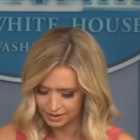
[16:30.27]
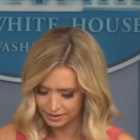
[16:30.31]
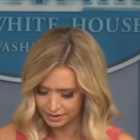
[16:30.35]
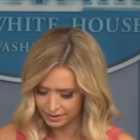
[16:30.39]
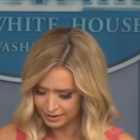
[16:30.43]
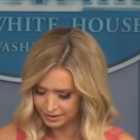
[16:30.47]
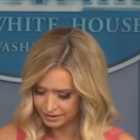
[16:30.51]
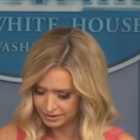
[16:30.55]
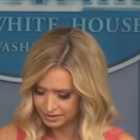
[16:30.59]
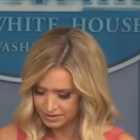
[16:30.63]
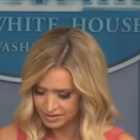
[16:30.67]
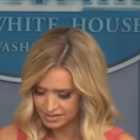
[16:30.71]

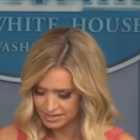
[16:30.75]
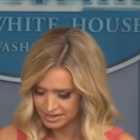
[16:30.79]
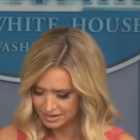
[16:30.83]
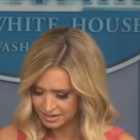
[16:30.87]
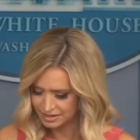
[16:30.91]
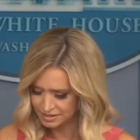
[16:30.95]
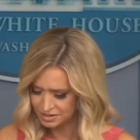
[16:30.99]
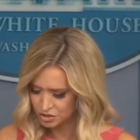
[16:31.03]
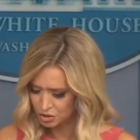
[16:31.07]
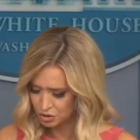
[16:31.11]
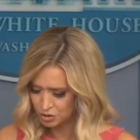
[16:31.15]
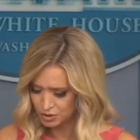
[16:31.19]
Like
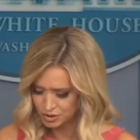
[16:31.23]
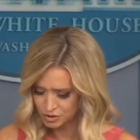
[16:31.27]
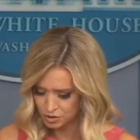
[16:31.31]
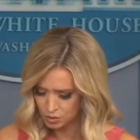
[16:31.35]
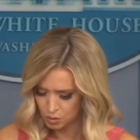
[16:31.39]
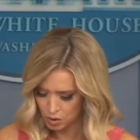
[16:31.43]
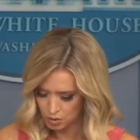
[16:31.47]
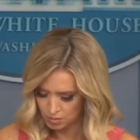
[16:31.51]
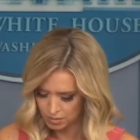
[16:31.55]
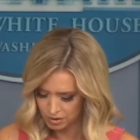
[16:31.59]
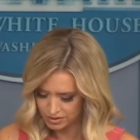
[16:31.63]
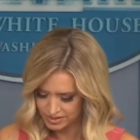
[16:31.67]
CNN's Chris
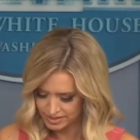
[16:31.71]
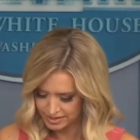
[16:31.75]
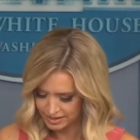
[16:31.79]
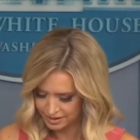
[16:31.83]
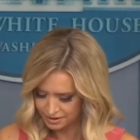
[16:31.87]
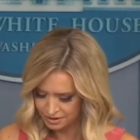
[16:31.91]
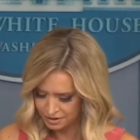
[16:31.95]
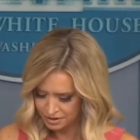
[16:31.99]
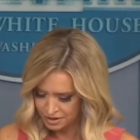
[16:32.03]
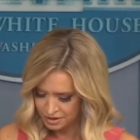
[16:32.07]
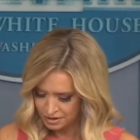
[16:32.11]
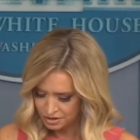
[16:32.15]
Cuomo
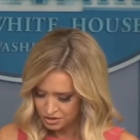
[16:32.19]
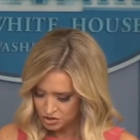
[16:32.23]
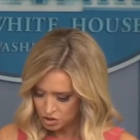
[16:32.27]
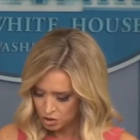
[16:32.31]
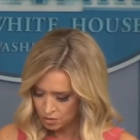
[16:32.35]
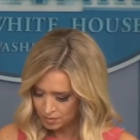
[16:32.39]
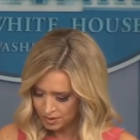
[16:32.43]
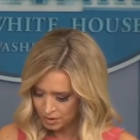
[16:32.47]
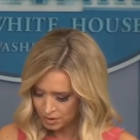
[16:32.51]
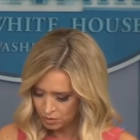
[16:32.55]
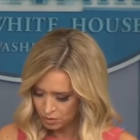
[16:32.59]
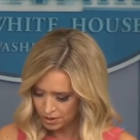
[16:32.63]
said, show
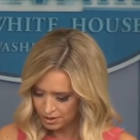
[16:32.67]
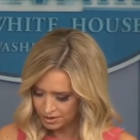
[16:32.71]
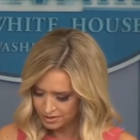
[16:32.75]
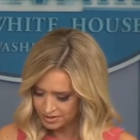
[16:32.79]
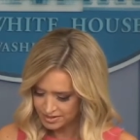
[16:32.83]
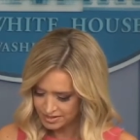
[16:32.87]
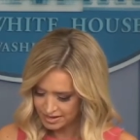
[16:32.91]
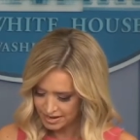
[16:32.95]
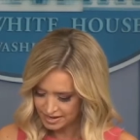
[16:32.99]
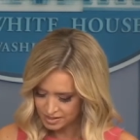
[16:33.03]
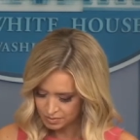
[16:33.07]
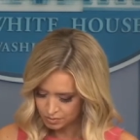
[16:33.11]
me where it
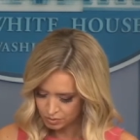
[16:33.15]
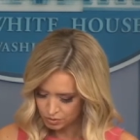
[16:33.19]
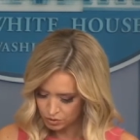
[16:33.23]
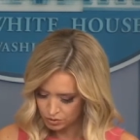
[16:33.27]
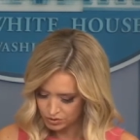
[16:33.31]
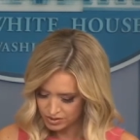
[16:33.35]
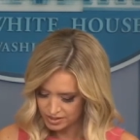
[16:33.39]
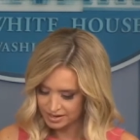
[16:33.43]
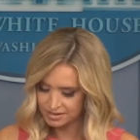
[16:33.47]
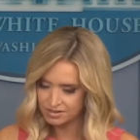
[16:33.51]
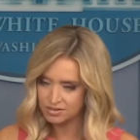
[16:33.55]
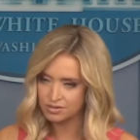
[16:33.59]
says
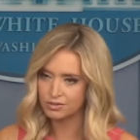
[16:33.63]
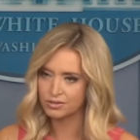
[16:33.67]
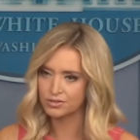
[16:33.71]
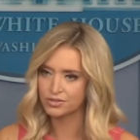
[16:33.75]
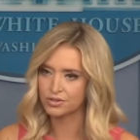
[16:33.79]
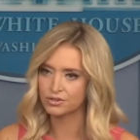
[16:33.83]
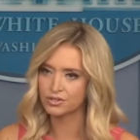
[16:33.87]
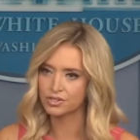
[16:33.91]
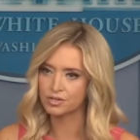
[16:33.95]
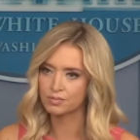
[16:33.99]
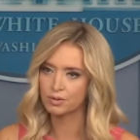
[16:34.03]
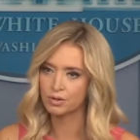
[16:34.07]
protesters are
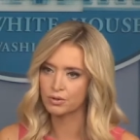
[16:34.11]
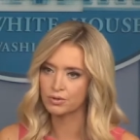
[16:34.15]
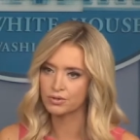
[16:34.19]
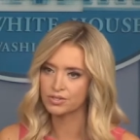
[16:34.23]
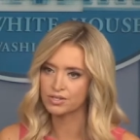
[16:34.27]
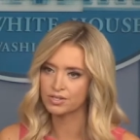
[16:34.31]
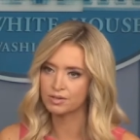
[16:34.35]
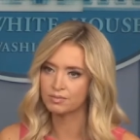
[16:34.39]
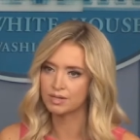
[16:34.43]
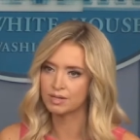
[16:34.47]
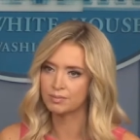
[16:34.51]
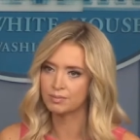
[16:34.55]
supposed
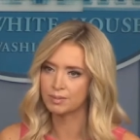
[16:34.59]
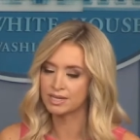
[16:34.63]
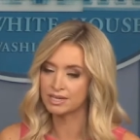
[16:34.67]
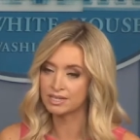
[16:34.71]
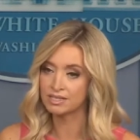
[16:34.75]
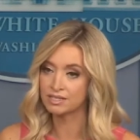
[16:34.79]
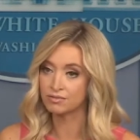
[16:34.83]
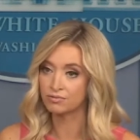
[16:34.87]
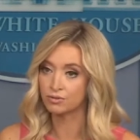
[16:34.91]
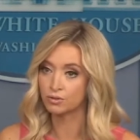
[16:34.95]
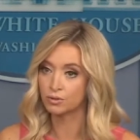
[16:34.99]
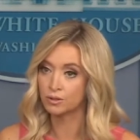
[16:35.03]
to be
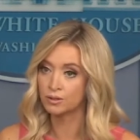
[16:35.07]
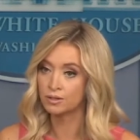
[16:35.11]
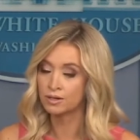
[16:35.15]
peaceful.